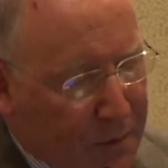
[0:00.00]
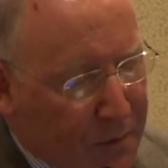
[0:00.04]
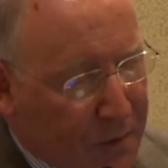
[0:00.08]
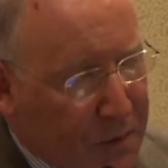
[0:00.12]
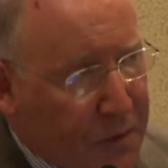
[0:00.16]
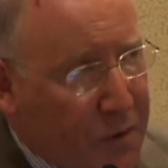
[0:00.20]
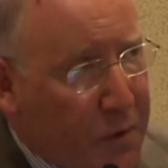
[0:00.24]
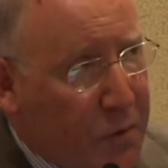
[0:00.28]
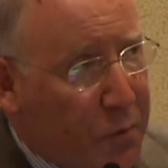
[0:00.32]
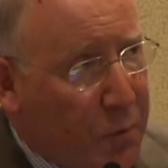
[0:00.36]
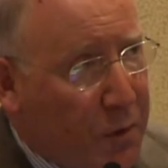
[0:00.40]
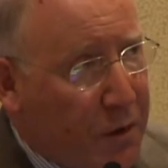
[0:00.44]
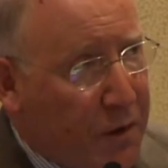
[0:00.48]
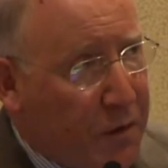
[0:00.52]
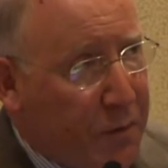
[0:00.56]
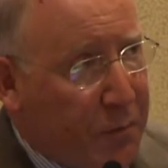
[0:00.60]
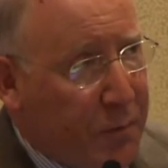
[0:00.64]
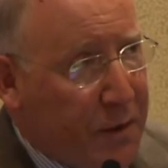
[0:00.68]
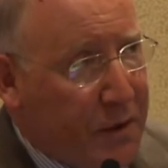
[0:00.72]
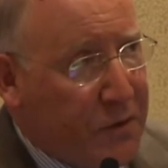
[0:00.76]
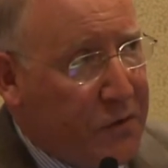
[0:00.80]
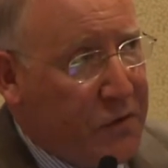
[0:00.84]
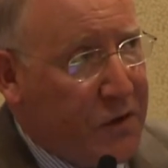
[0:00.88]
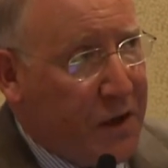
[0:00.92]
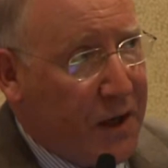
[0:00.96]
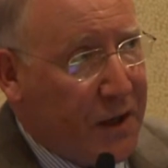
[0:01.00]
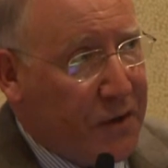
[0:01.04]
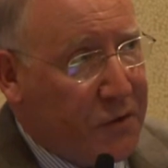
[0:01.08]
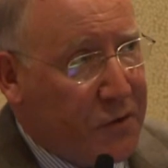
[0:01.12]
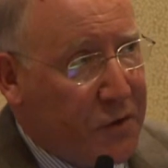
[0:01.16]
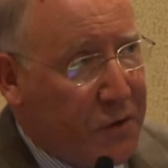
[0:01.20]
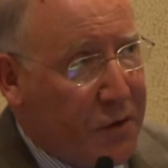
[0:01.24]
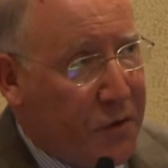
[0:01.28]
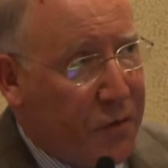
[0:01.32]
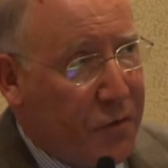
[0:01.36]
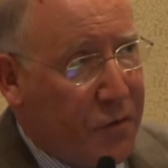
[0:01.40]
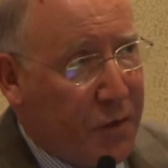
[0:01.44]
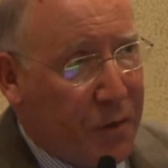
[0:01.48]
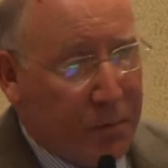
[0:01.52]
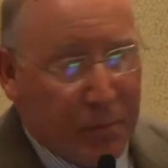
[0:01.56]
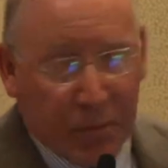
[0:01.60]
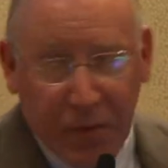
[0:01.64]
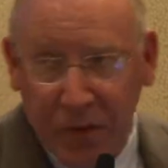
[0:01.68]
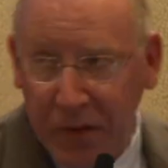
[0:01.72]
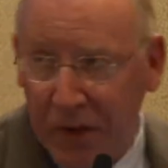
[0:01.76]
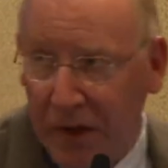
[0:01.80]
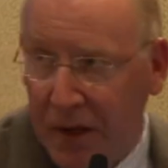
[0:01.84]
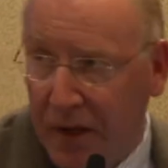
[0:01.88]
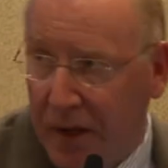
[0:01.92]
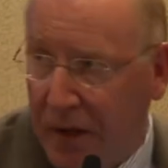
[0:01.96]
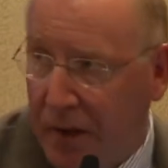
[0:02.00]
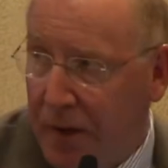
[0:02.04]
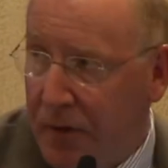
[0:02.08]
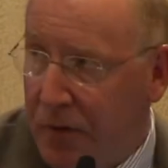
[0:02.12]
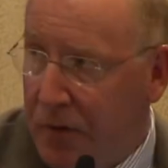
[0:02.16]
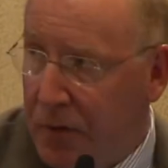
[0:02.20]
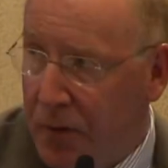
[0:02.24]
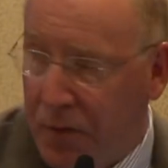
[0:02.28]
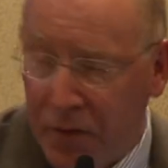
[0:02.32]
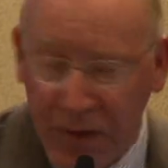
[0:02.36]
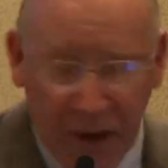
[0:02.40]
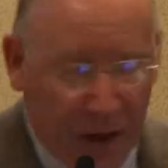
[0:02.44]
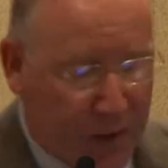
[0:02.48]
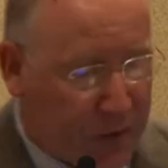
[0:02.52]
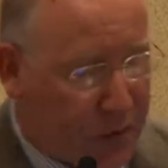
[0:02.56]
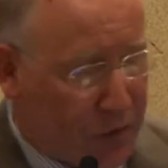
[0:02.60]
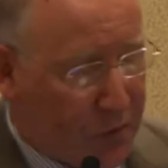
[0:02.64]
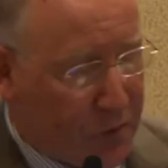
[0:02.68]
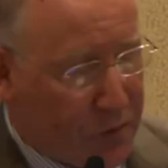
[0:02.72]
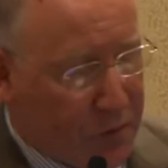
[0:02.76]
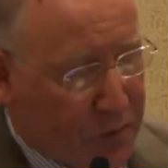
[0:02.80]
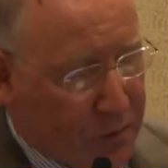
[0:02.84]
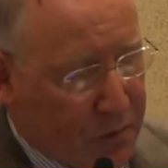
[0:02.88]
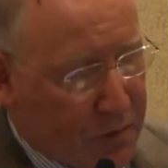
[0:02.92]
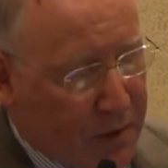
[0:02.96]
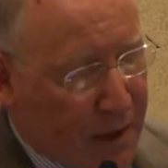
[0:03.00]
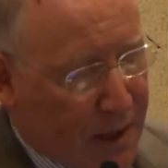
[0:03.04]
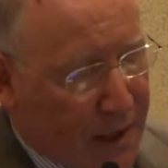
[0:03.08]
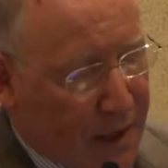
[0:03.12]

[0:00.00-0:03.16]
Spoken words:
This is one of the big changes from the 2002